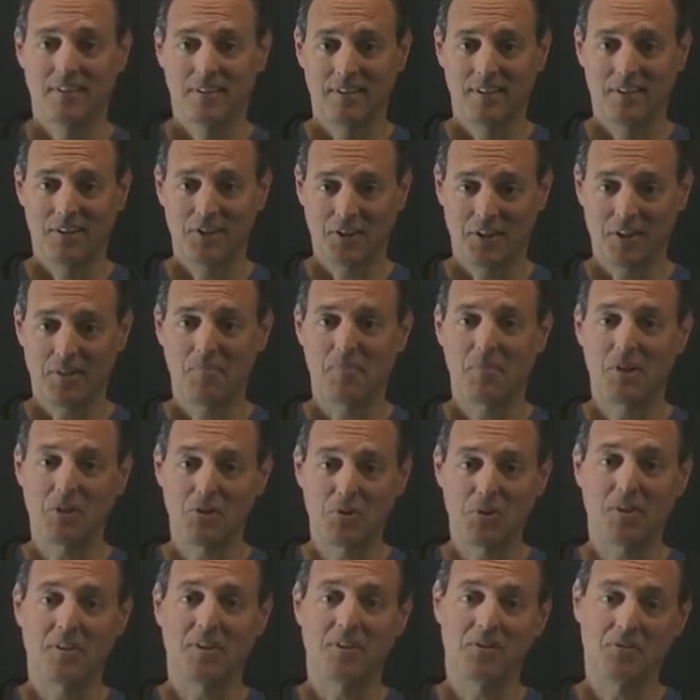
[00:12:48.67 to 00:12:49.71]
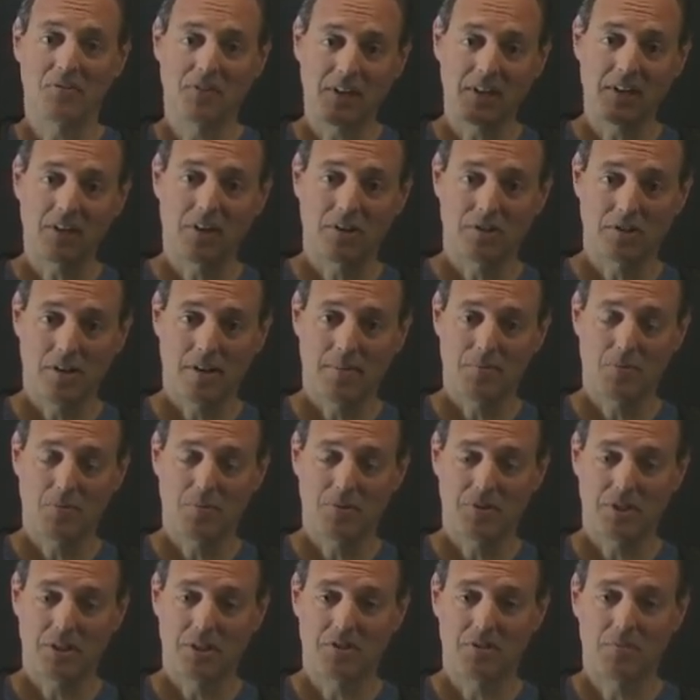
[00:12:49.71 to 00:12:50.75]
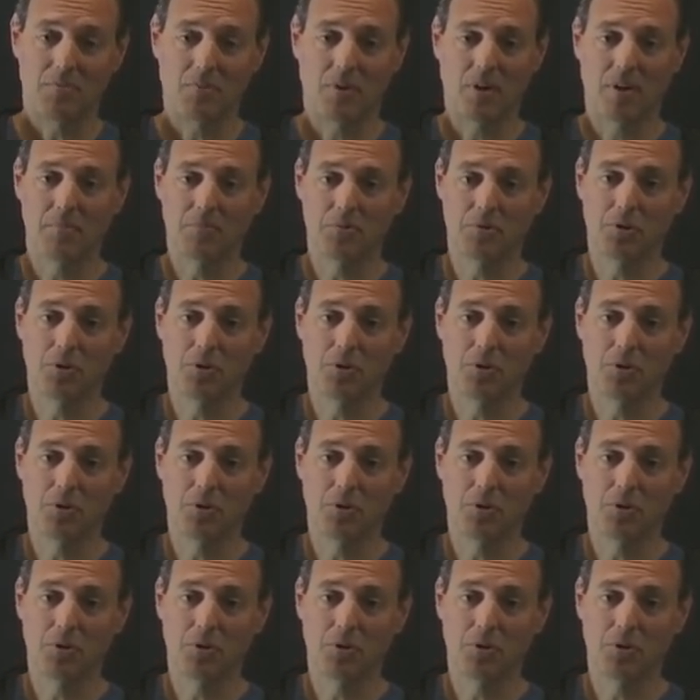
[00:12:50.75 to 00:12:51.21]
You're going to be doing these very large optimization problems.